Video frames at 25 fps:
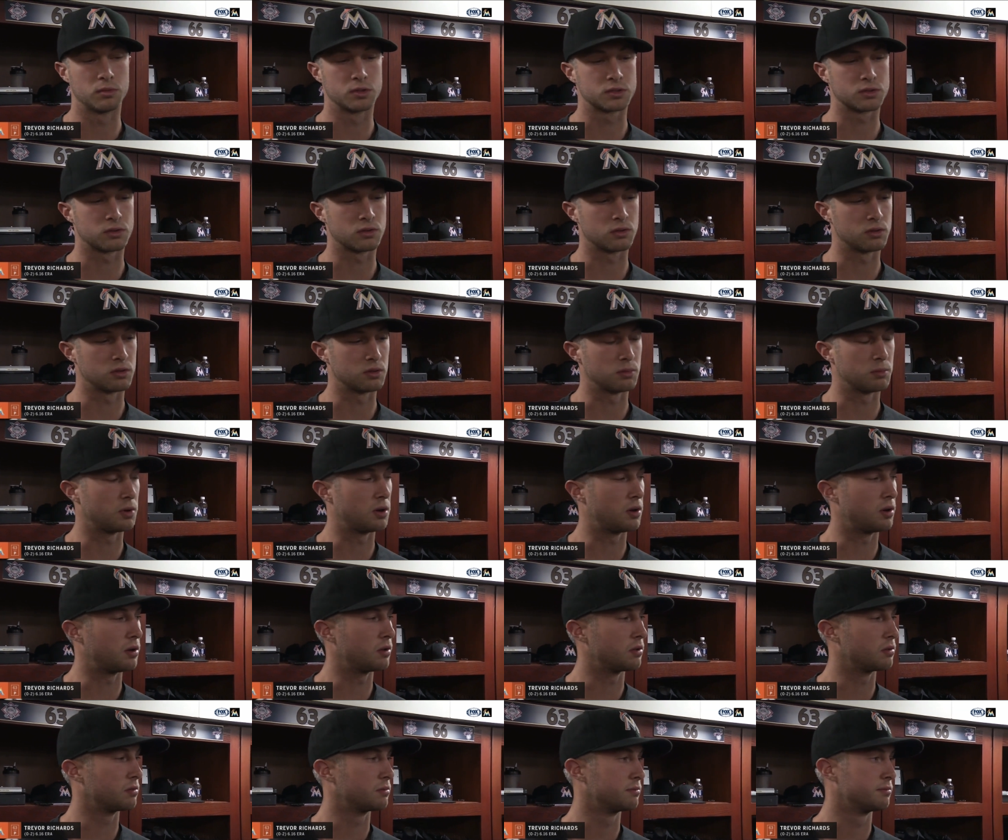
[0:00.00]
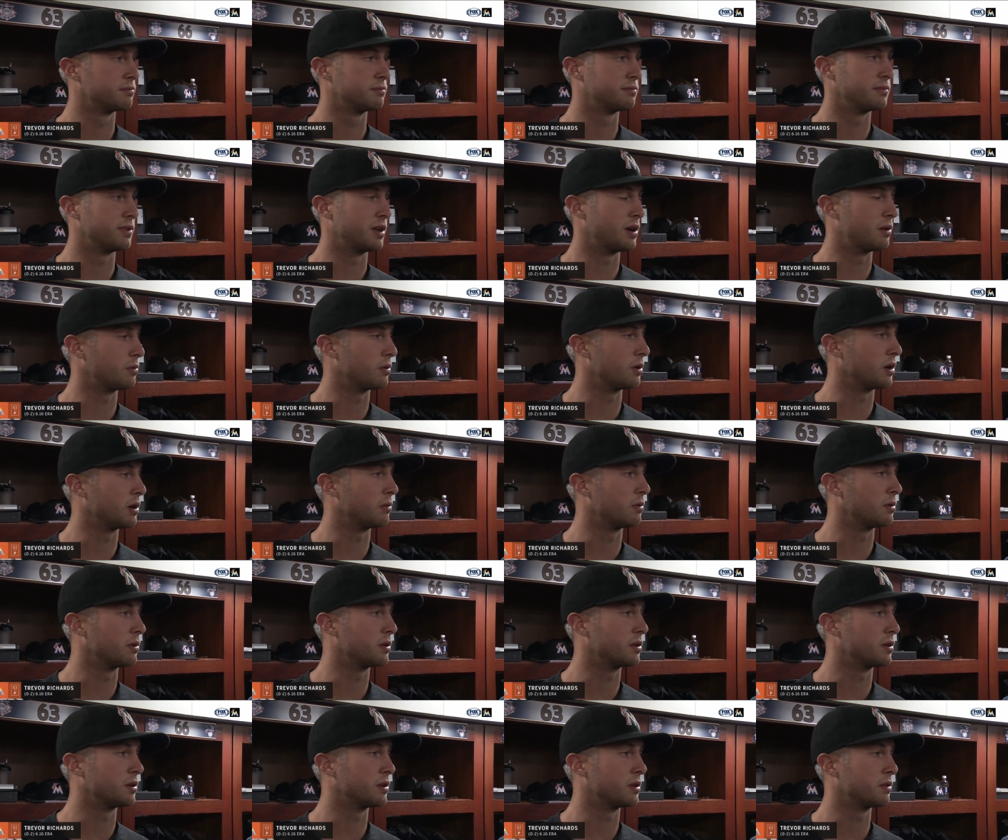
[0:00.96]
was throwing the ball not where I
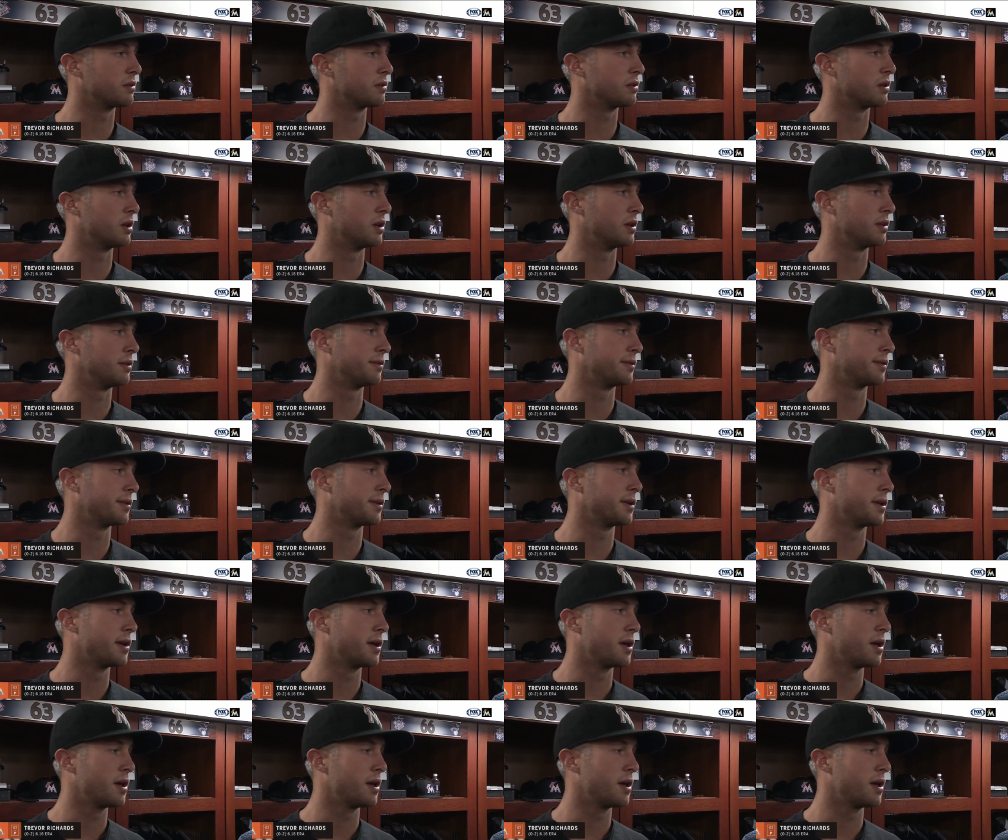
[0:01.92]
wanted it, and